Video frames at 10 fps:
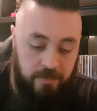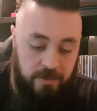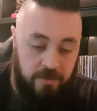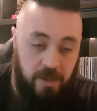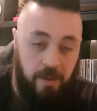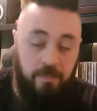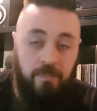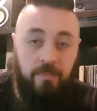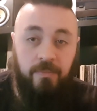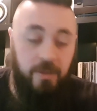So yeah,
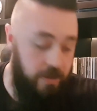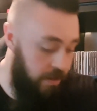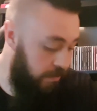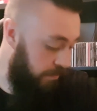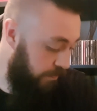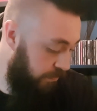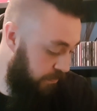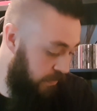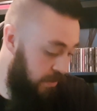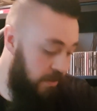there you go.
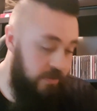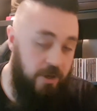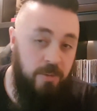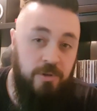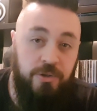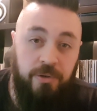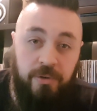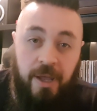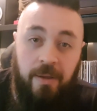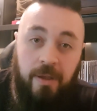So I hope you enjoyed all
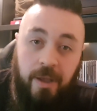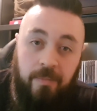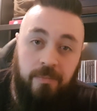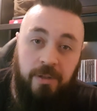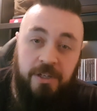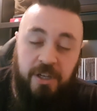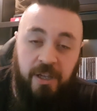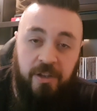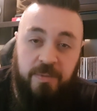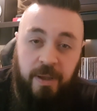that. Please check
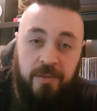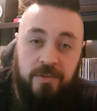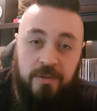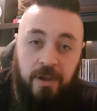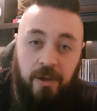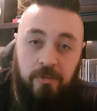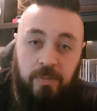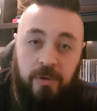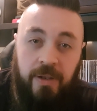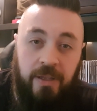out those bands. I will
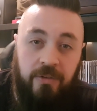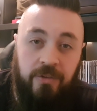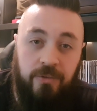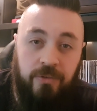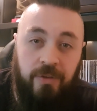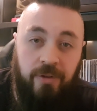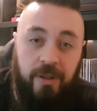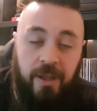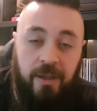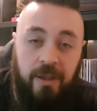put links and all stuff like
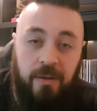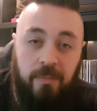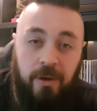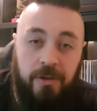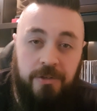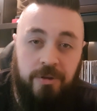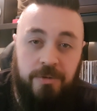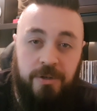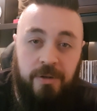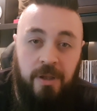that in my
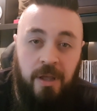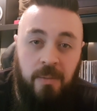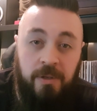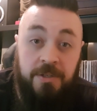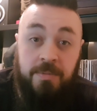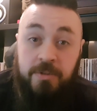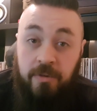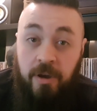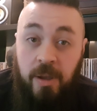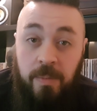description. Please
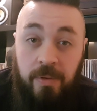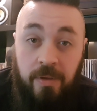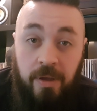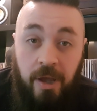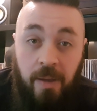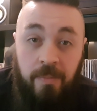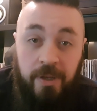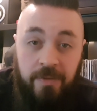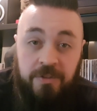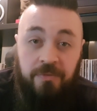subscribe and
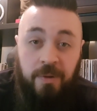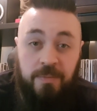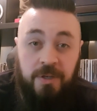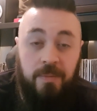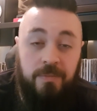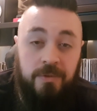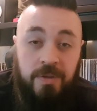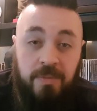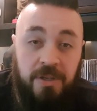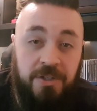give us a thumbs up. Just
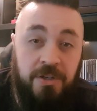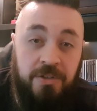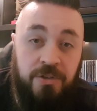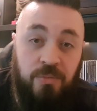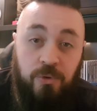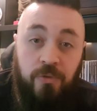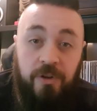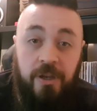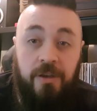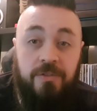give me an excuse to do more
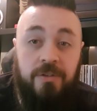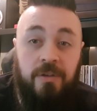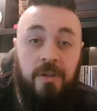videos.